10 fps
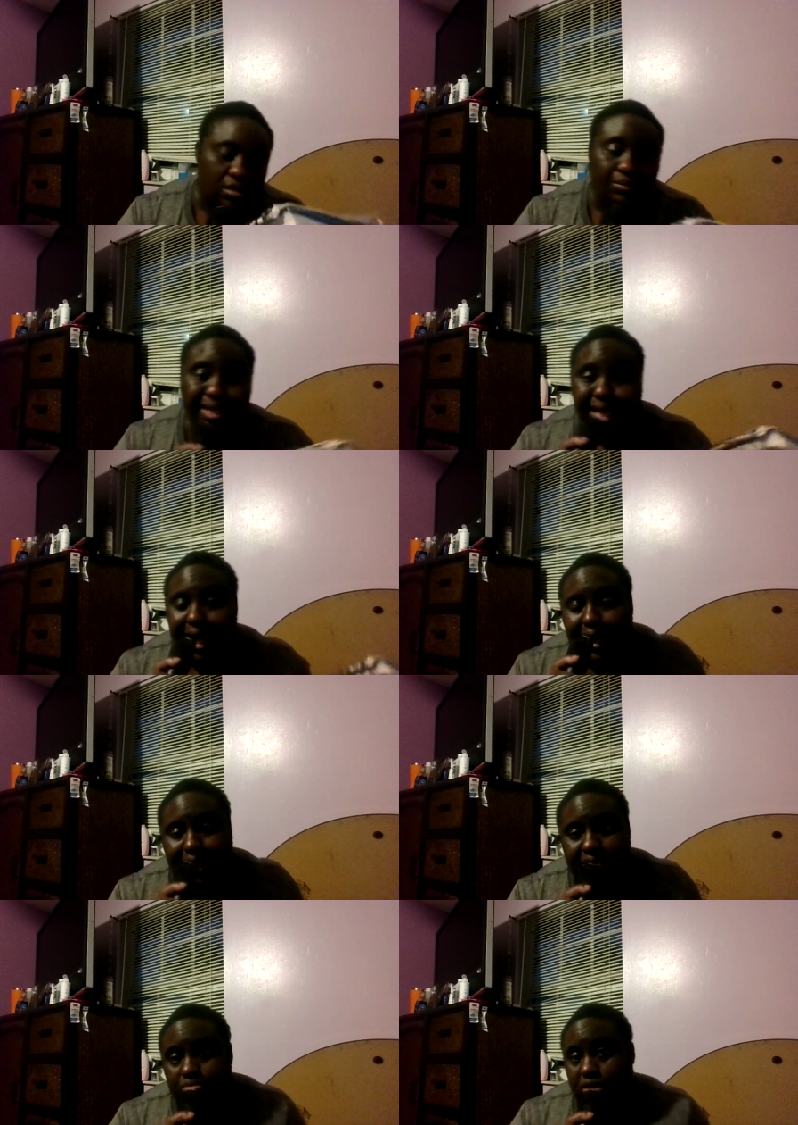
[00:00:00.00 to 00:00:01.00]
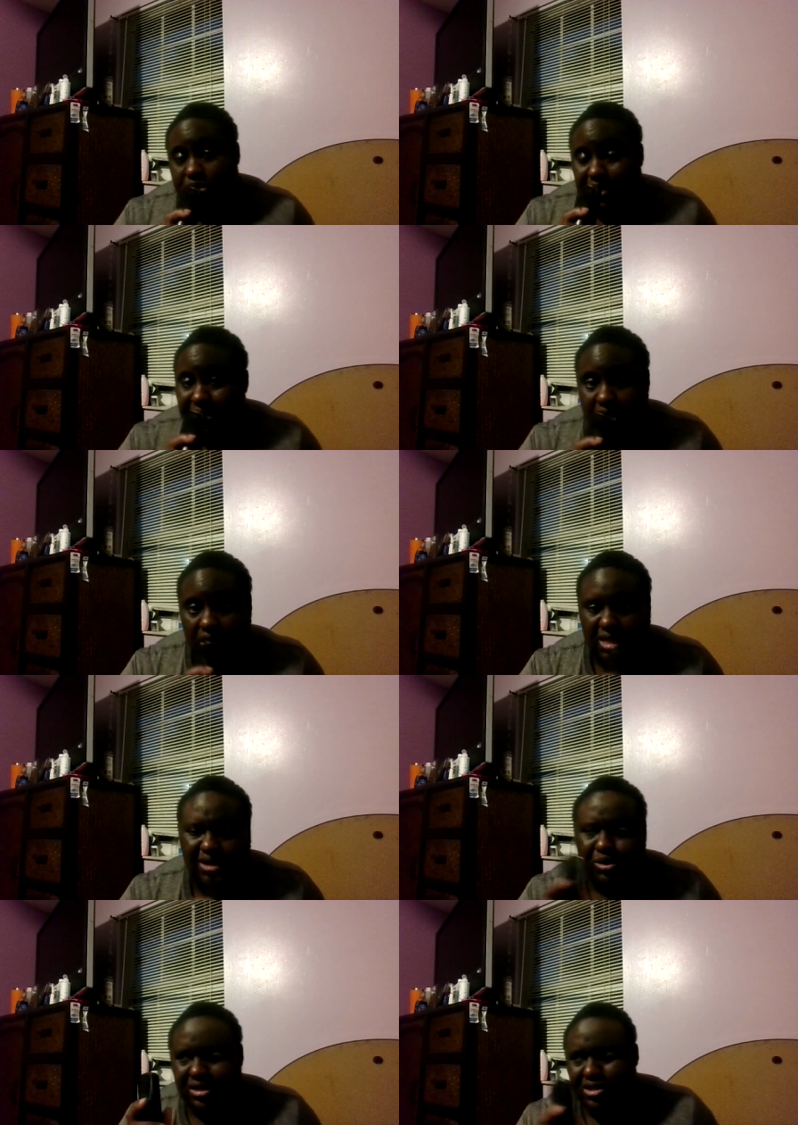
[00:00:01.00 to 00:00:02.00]
Me, I like to brush my teeth. I
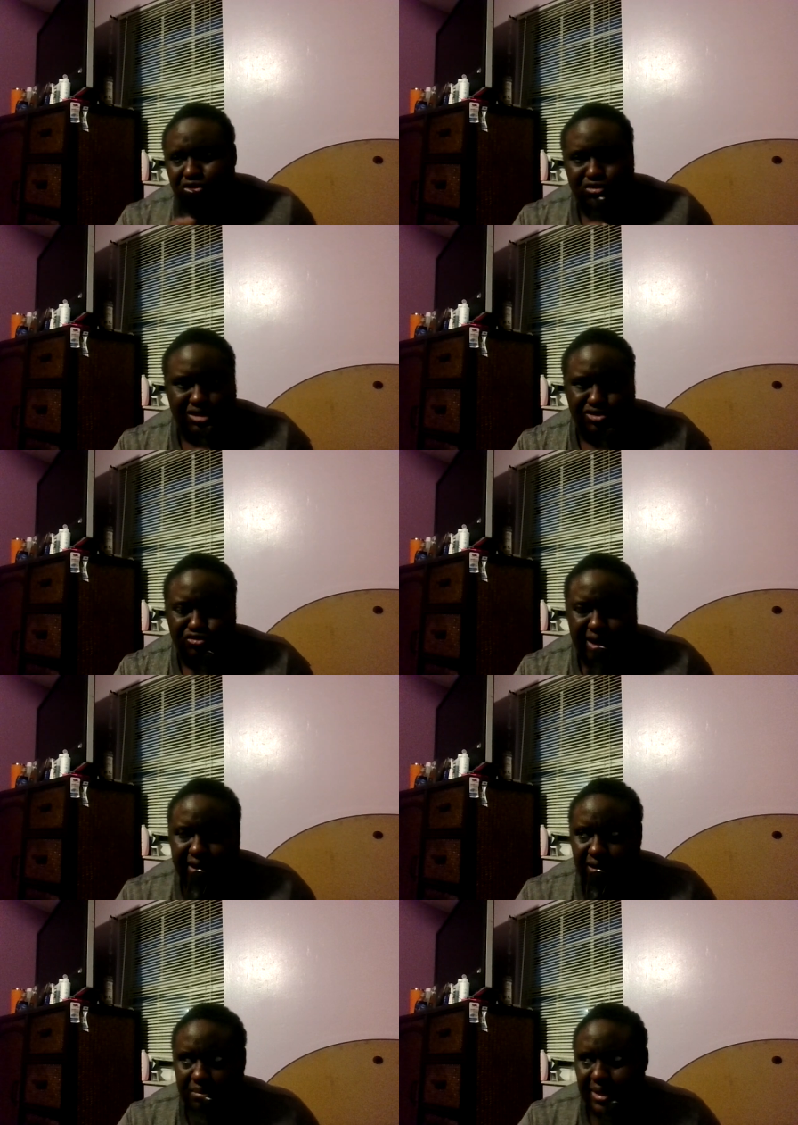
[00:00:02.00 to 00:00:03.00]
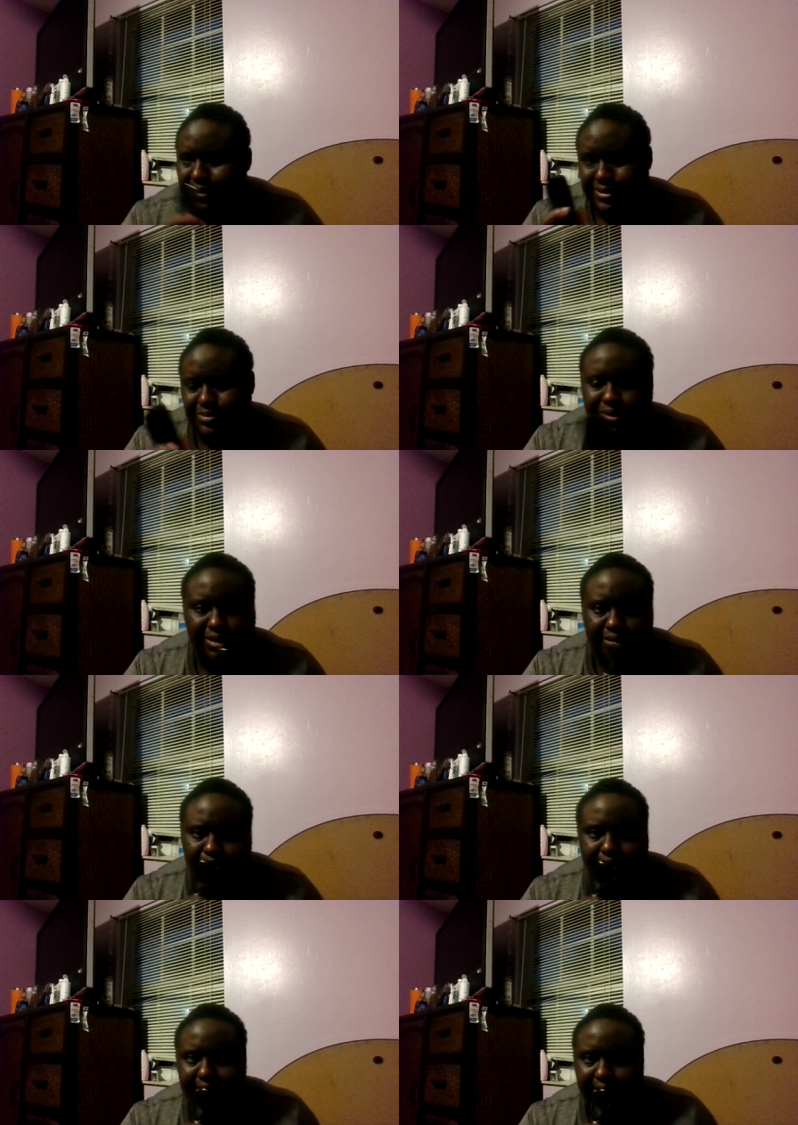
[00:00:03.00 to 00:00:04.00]
know this is just random. I just put
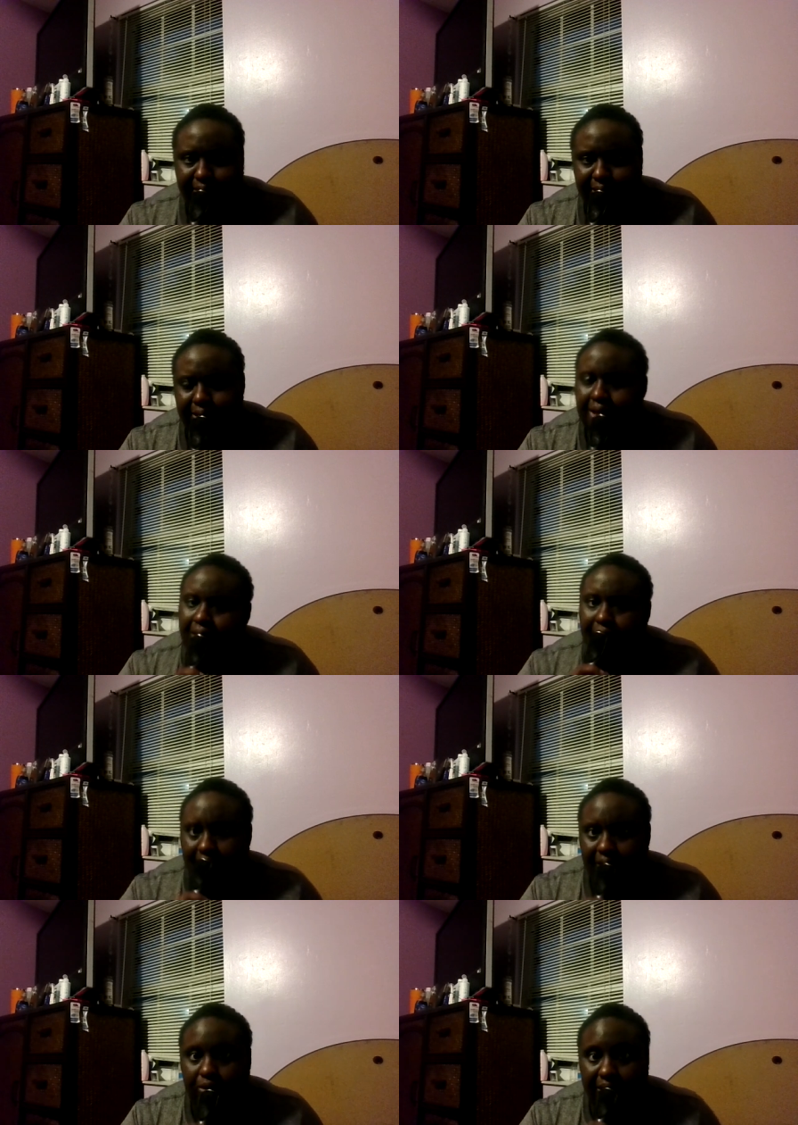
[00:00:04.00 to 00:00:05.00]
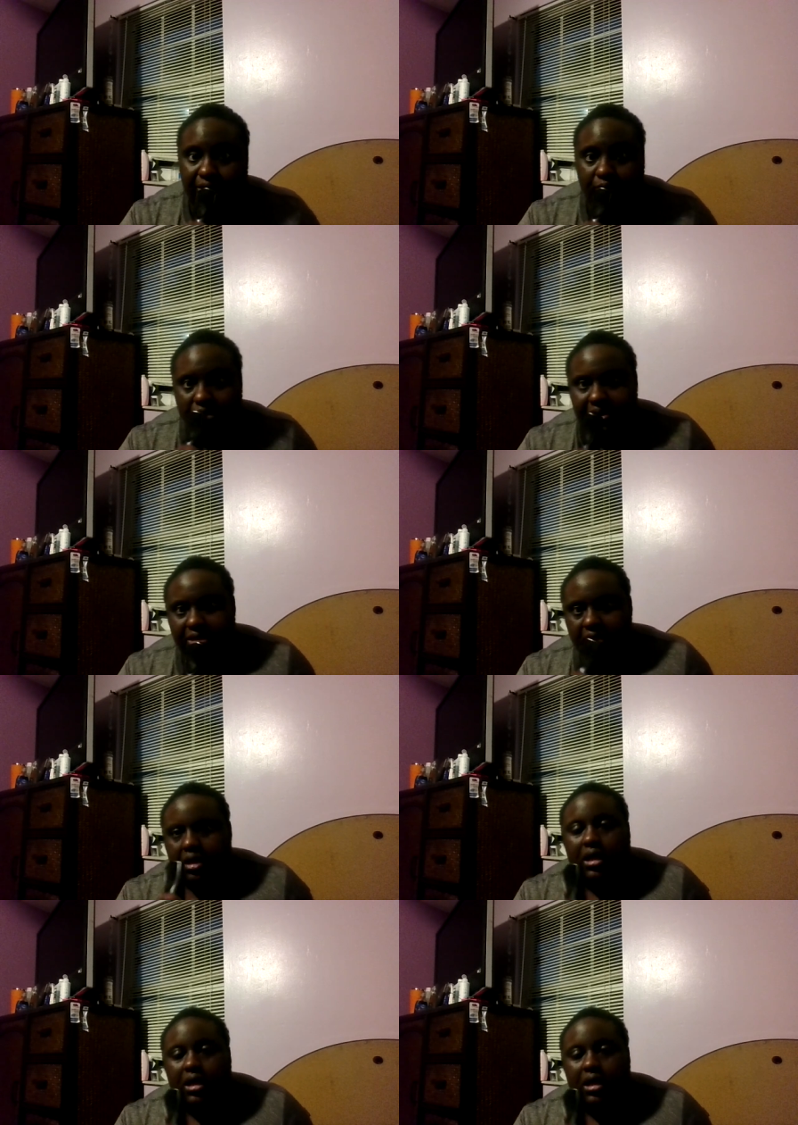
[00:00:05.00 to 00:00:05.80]
put that in. I do like to brush my teeth.